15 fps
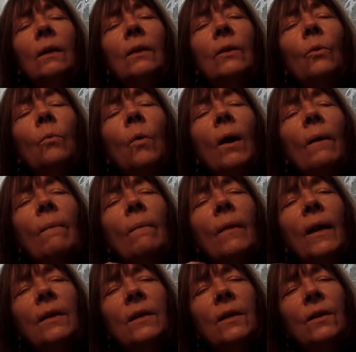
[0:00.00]
The one
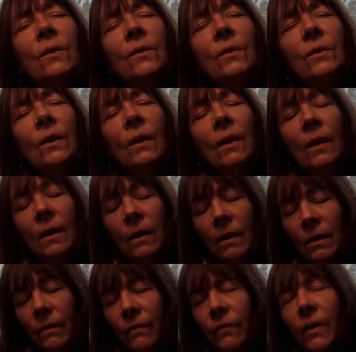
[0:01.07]
that is
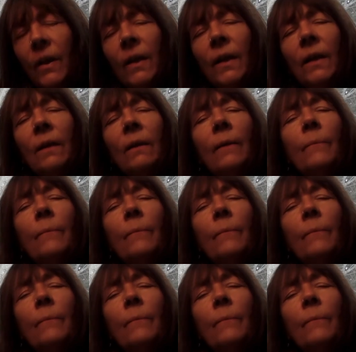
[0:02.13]
feeling